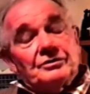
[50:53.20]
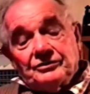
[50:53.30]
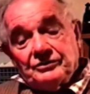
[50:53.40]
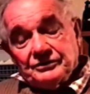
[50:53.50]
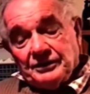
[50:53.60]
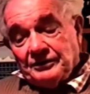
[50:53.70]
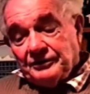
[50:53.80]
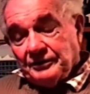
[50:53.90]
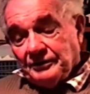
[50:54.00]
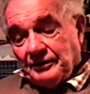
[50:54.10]
in New
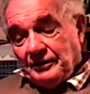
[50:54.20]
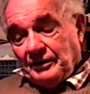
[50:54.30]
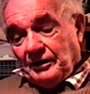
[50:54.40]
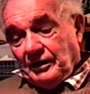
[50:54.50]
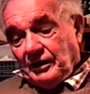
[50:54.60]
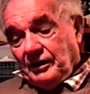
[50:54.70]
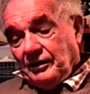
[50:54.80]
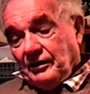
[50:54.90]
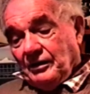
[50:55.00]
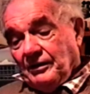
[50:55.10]
Zealand,
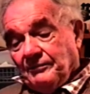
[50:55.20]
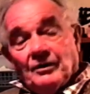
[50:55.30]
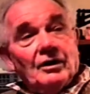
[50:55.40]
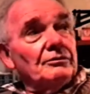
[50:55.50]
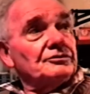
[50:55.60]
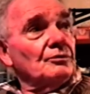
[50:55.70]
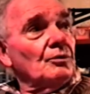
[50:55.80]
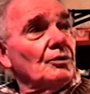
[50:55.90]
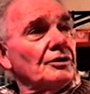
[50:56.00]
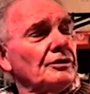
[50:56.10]
and I was
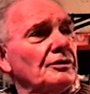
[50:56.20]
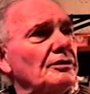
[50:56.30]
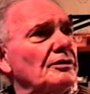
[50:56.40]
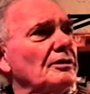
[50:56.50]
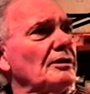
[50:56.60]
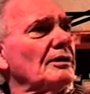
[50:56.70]
awarded in